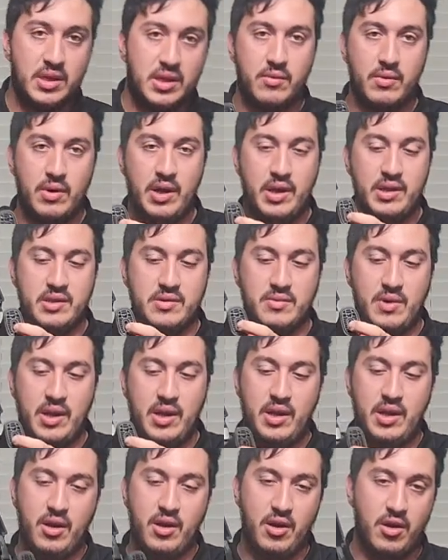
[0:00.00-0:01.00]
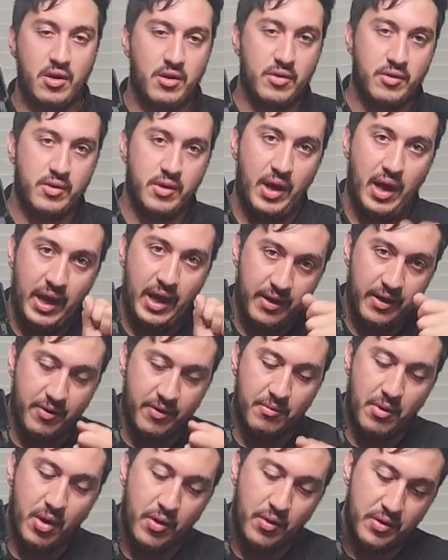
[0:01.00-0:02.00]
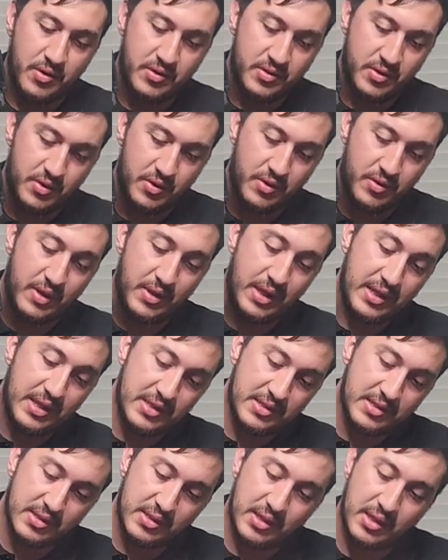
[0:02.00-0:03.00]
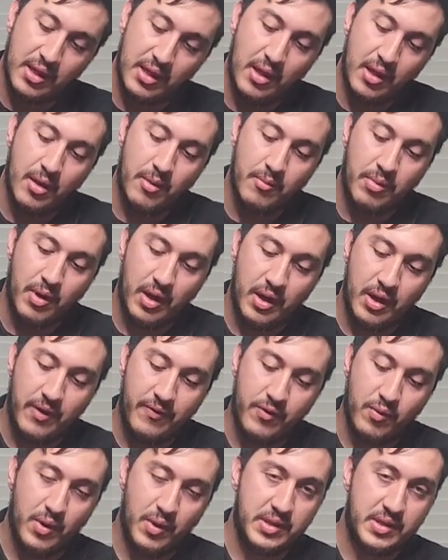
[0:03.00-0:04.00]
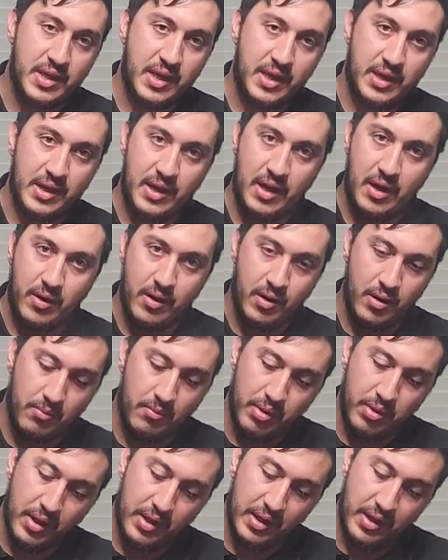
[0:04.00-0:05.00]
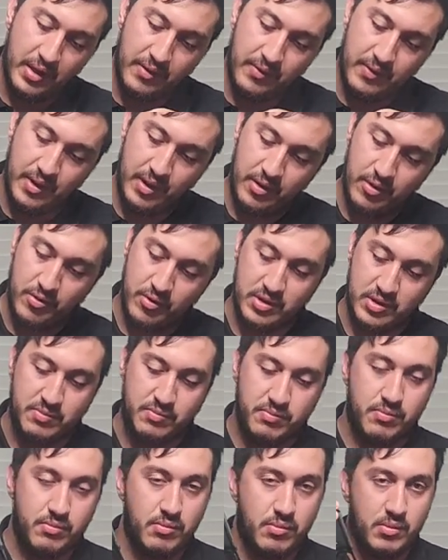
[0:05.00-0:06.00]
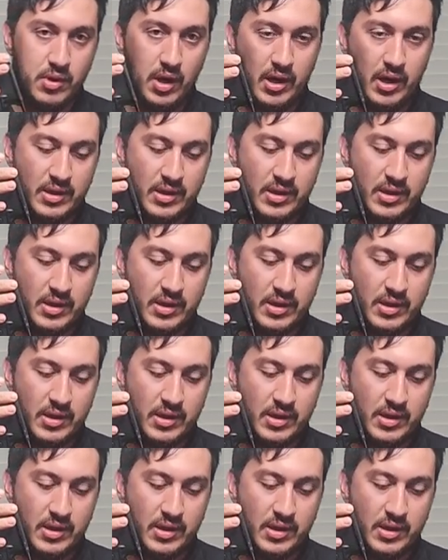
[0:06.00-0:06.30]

it, right, it's right here, the height of the motor, so you can do that easily. But if you want to take it out and unplug it, then you just knock